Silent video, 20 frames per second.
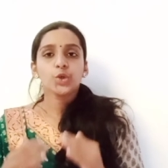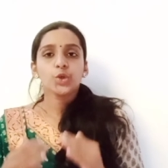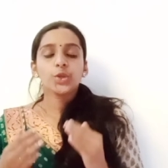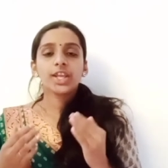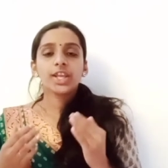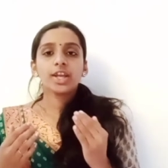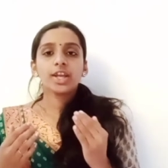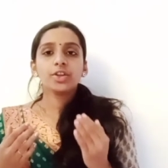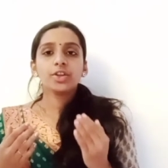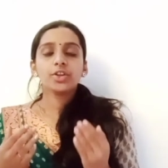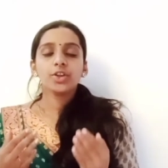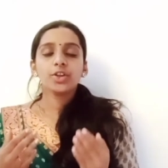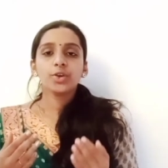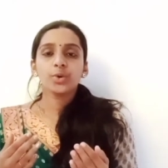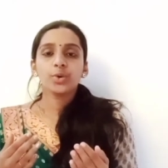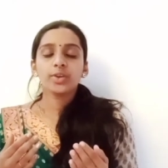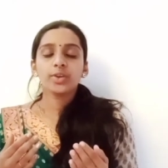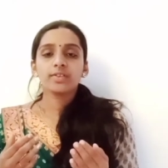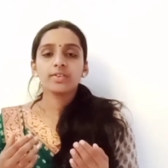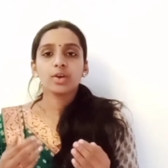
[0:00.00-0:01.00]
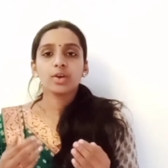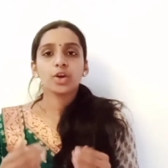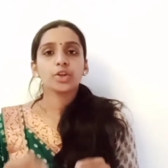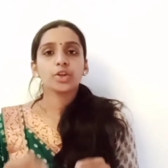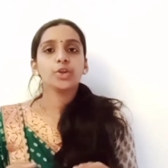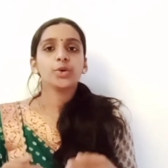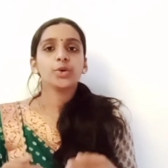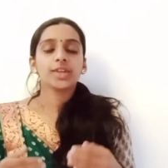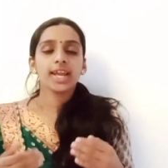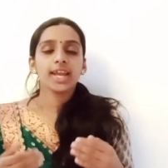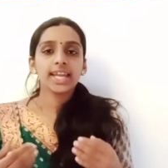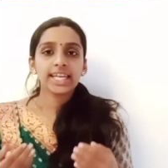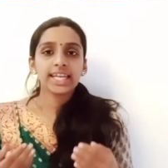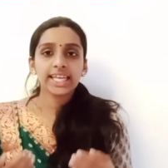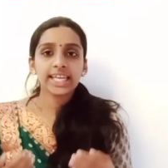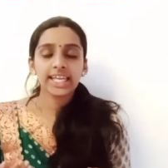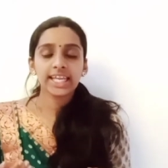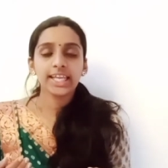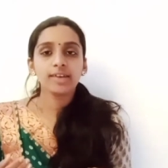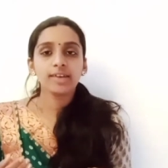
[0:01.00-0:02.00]
can use or you can
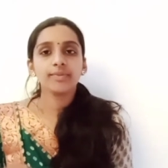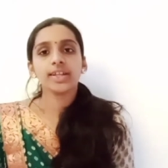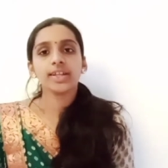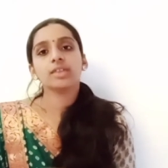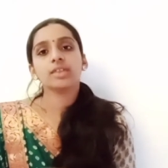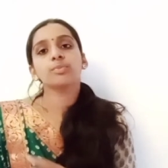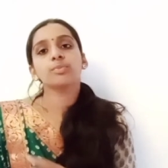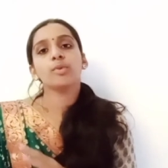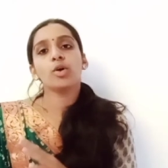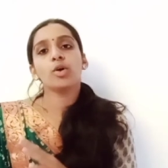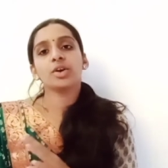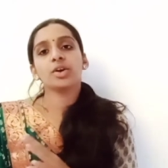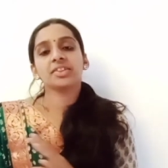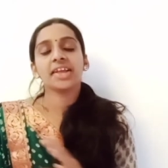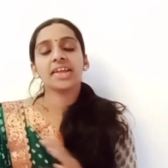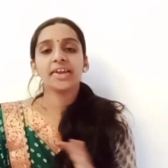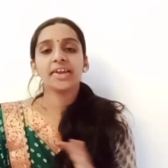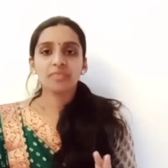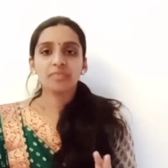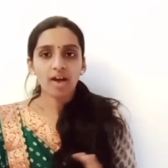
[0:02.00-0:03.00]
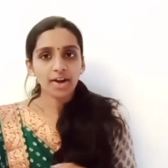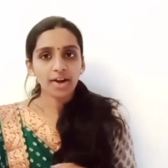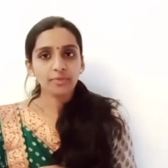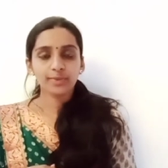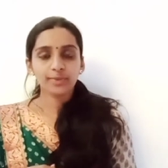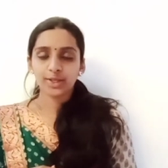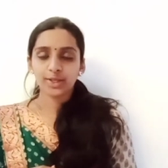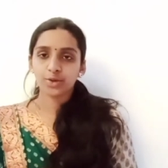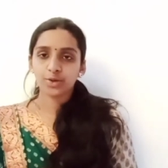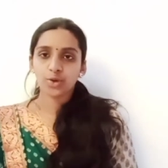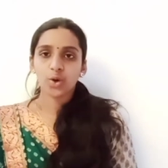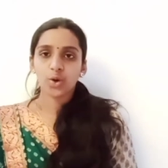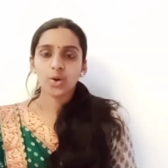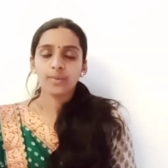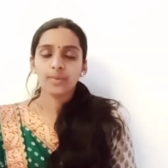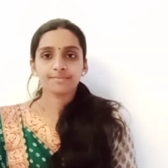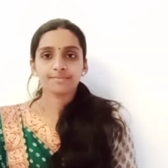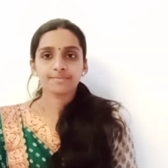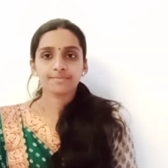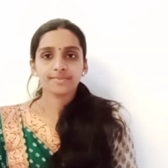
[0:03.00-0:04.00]
deal with more than one
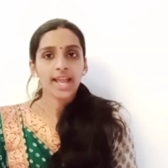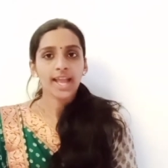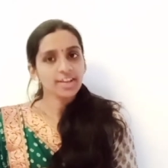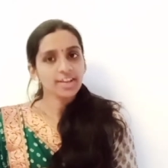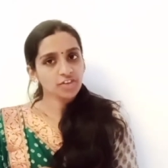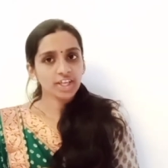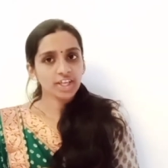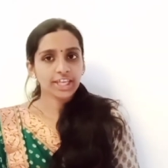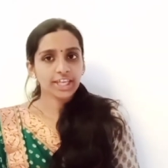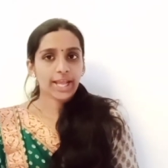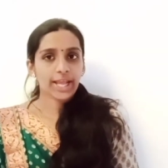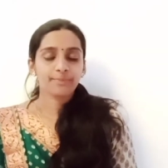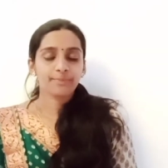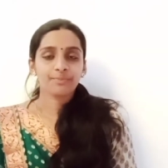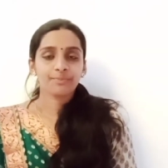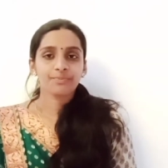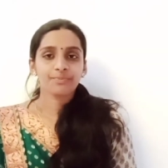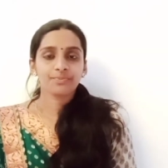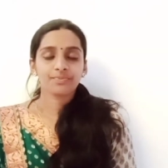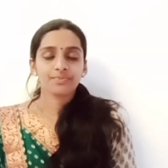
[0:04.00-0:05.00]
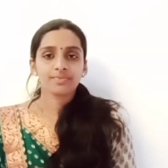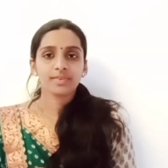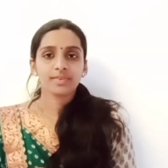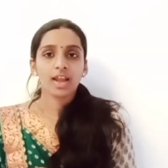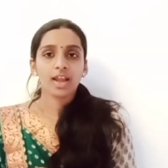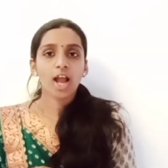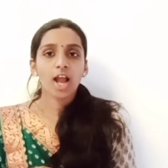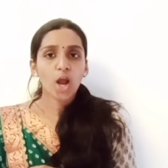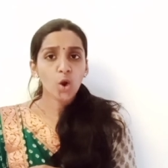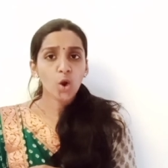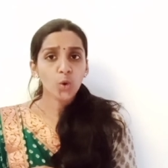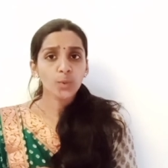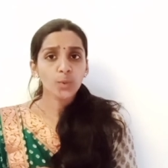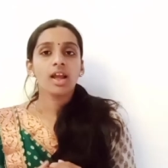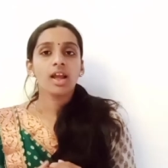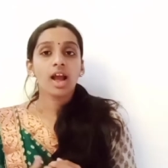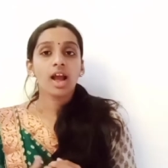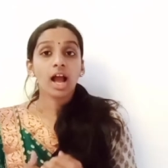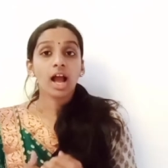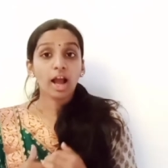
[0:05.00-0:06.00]
window at a time. How?
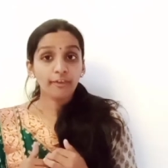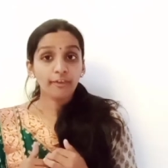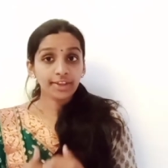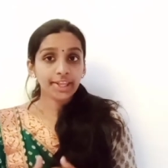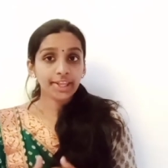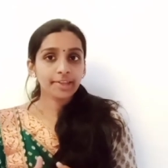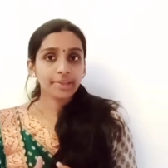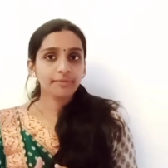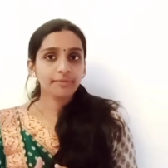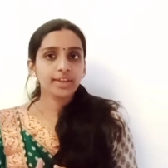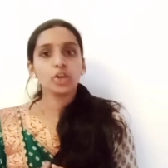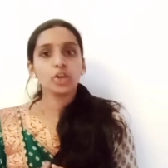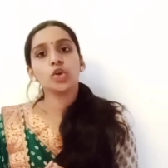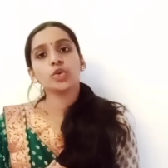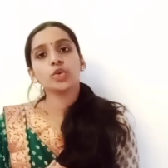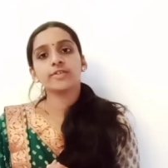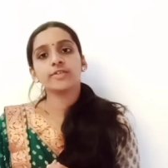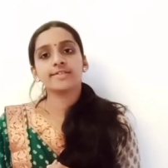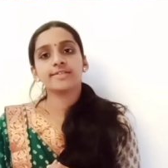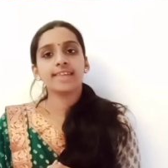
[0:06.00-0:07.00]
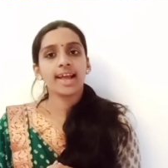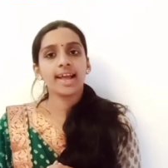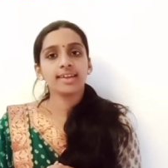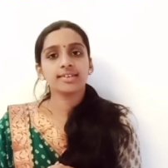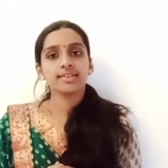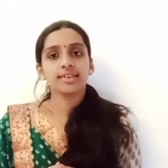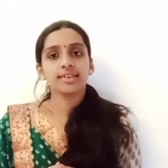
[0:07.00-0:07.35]
How can we use that?